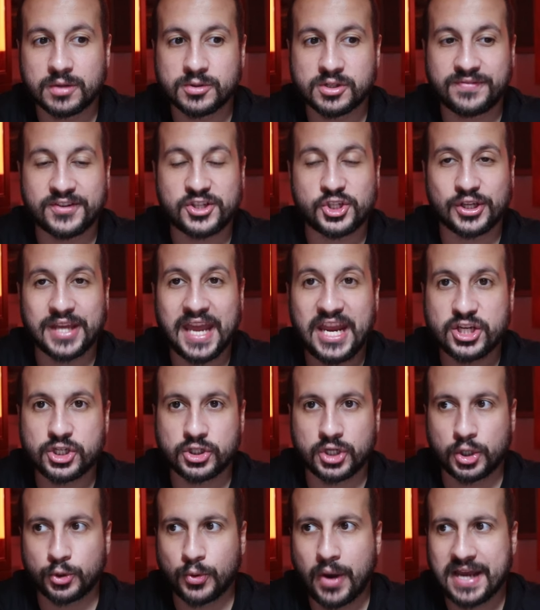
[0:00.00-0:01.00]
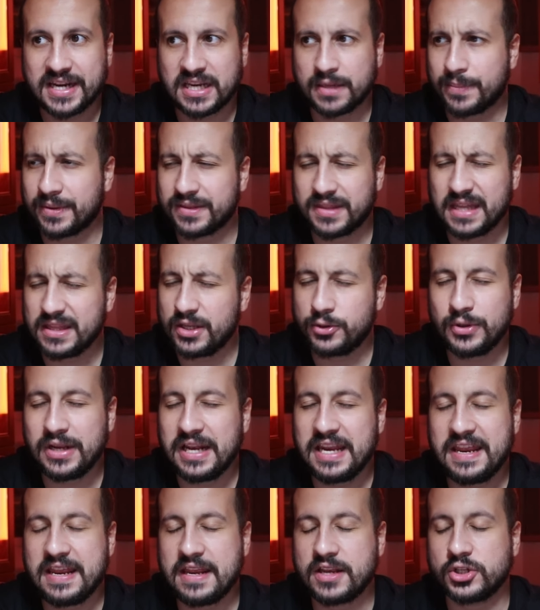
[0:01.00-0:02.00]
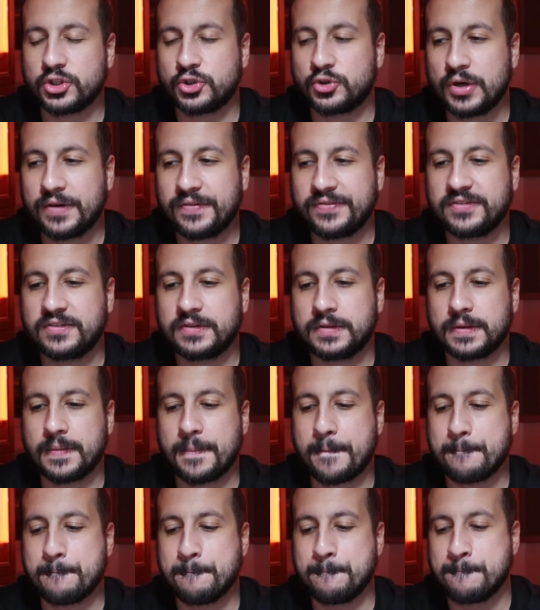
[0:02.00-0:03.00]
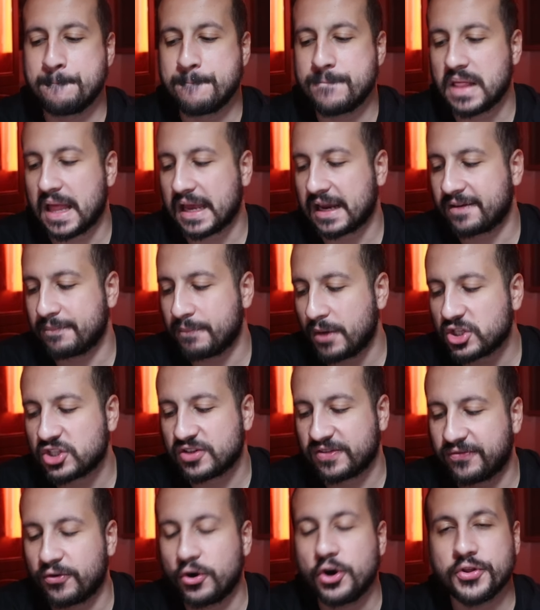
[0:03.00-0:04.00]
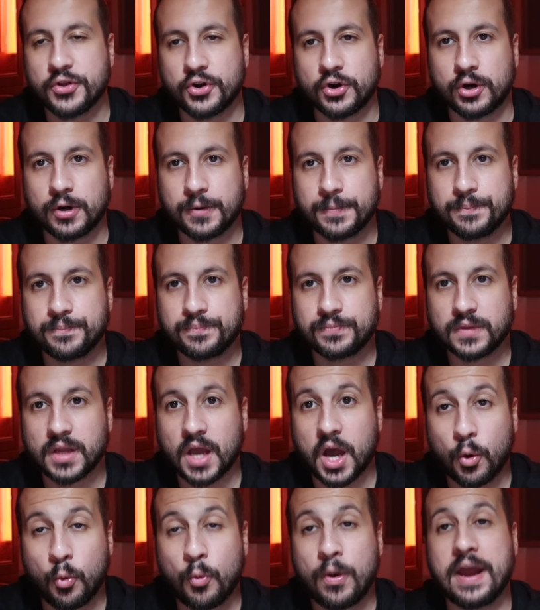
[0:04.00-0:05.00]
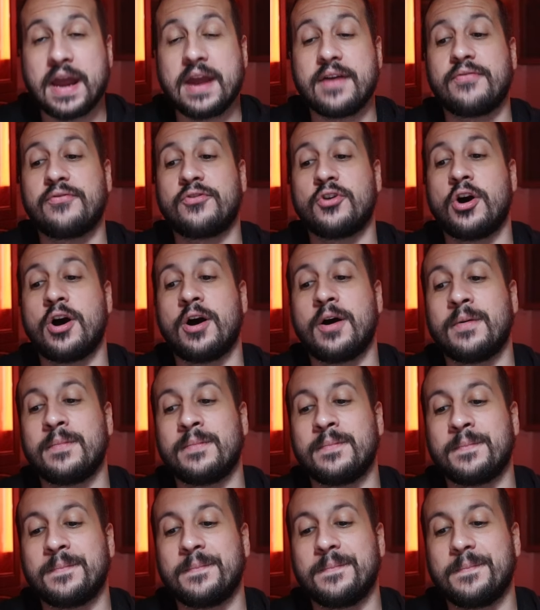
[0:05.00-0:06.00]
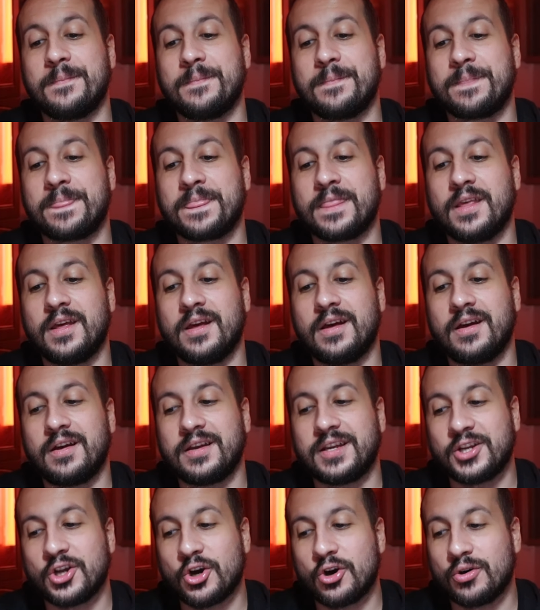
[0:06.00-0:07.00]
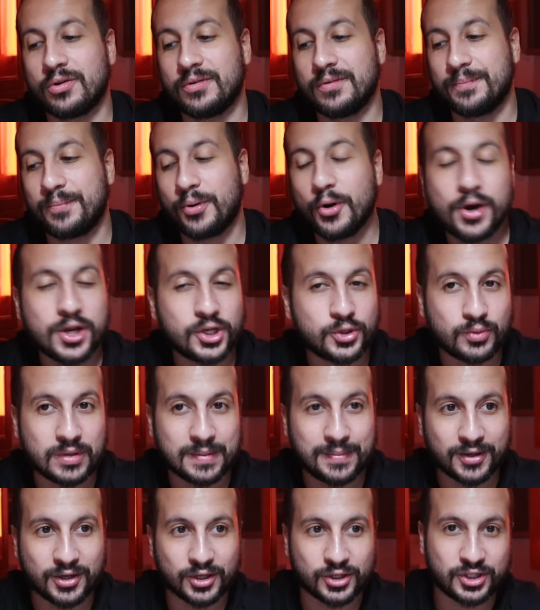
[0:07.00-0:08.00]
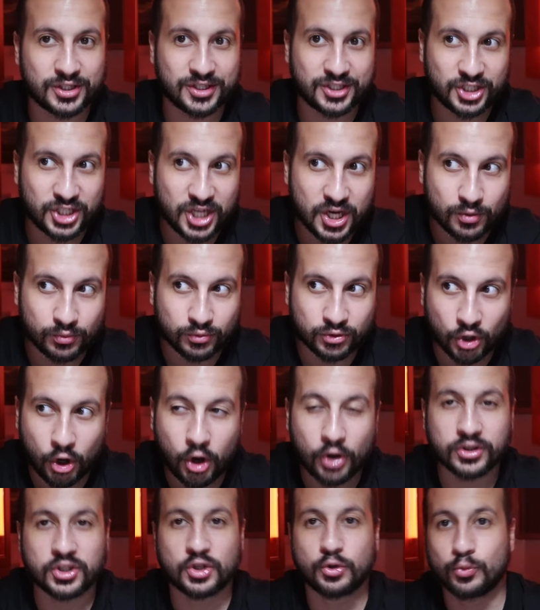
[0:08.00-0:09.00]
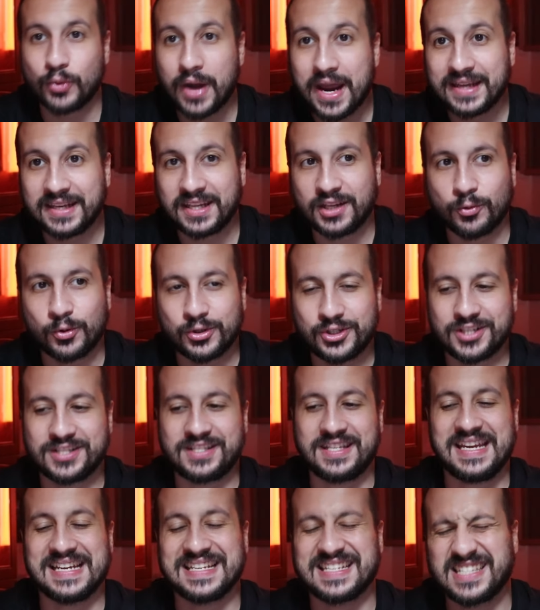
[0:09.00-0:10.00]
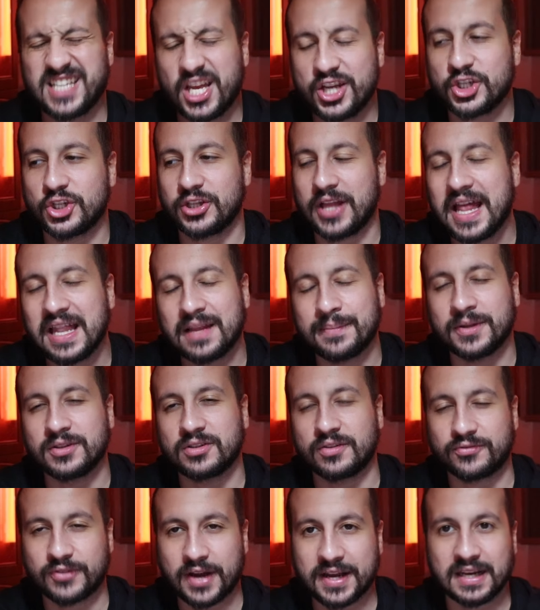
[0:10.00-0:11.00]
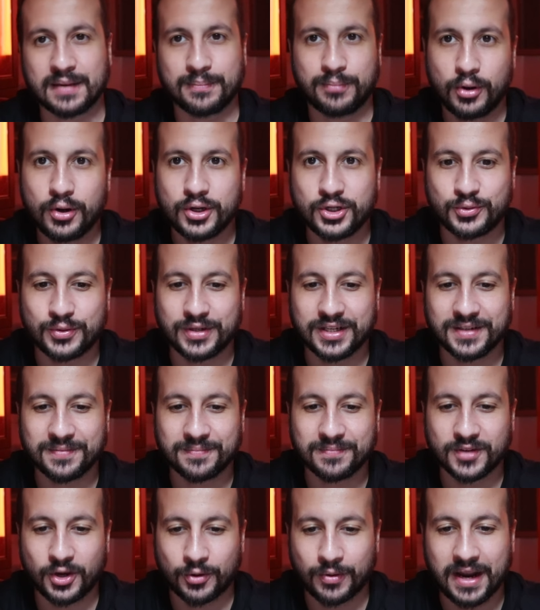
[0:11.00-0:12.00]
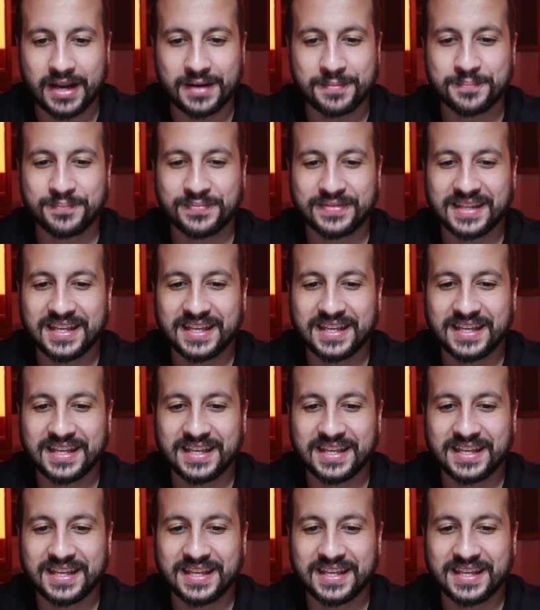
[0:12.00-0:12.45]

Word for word: terms of education and writing, but that didn't really drift mm, like much further away from you know poetry because she taught writing, which is the essential element of writing poetry. All right.